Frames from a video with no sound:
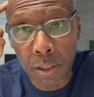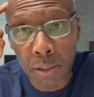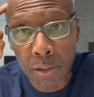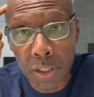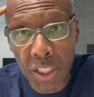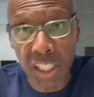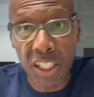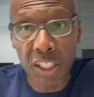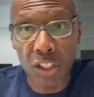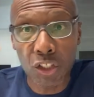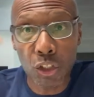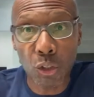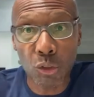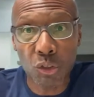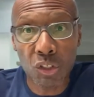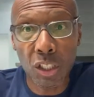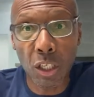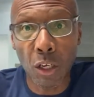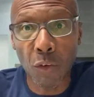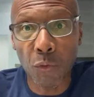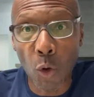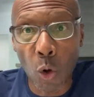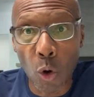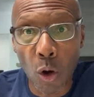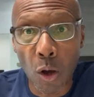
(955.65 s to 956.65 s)
to get
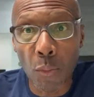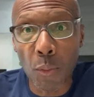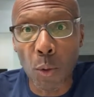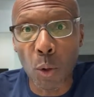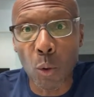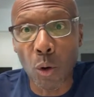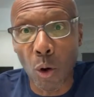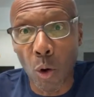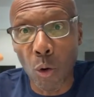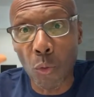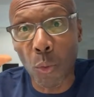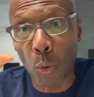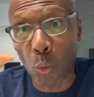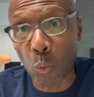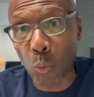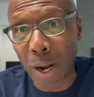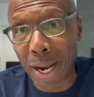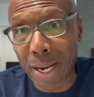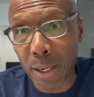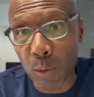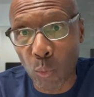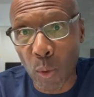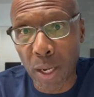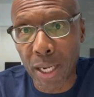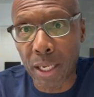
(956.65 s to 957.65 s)
yourself on the on the
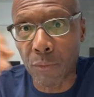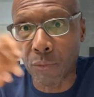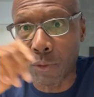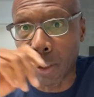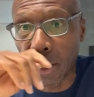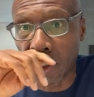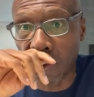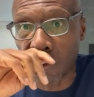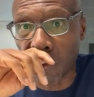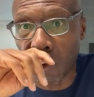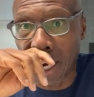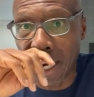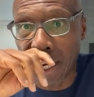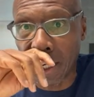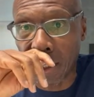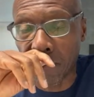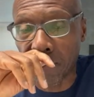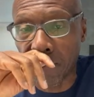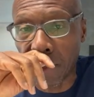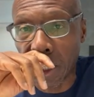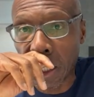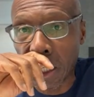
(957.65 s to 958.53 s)
right wavelength, right?